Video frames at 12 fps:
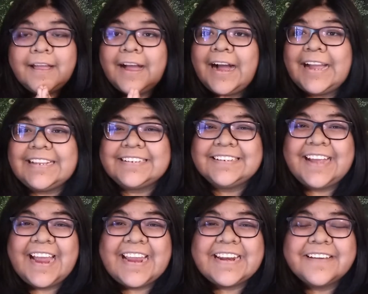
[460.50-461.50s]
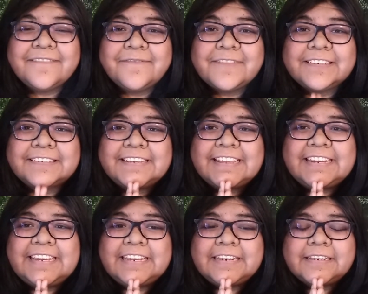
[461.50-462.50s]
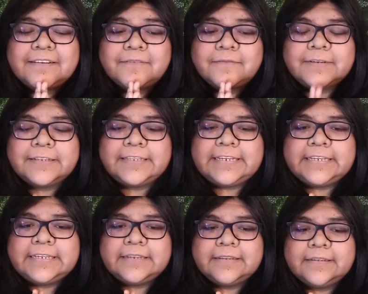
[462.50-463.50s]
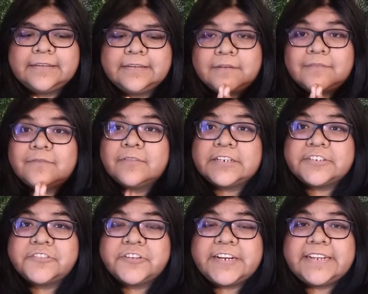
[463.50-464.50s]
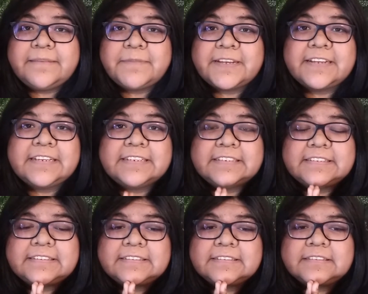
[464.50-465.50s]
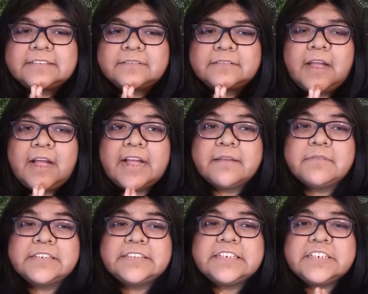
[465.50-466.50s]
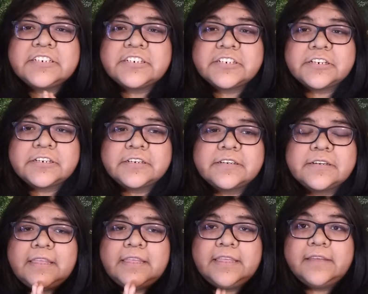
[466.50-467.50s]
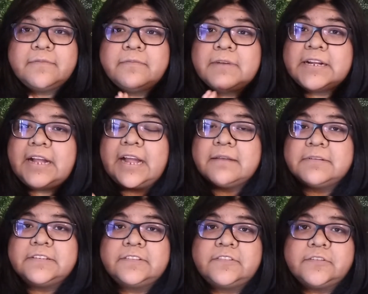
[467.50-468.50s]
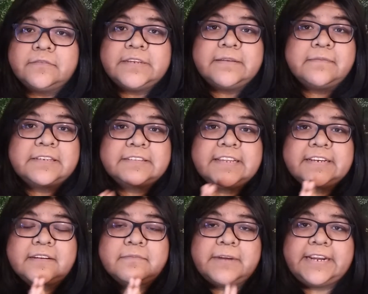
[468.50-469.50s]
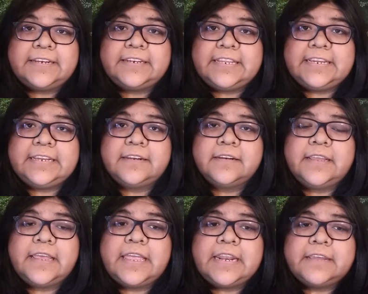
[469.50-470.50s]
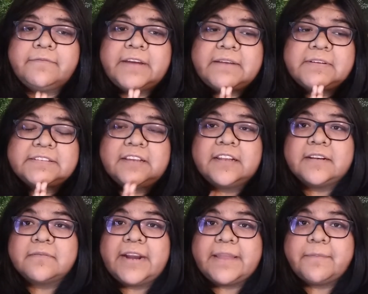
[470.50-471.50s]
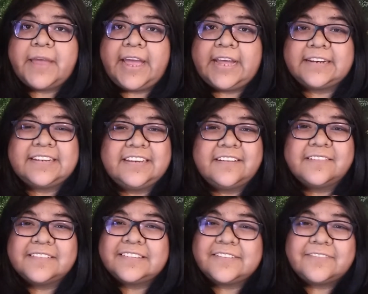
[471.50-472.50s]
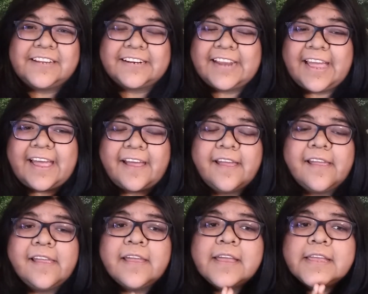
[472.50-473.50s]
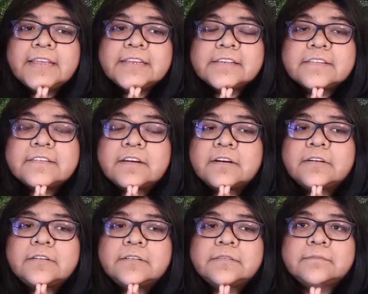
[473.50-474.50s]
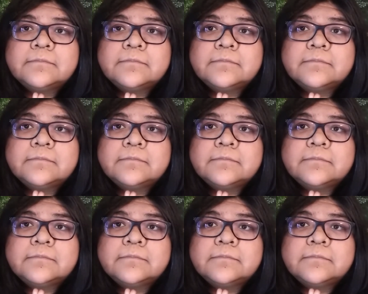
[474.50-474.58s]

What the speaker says: I kind of was getting really frustrated because I wasn't sure if what I was doing was like the right thing and if I was on the right path and, you know, stuff like that. So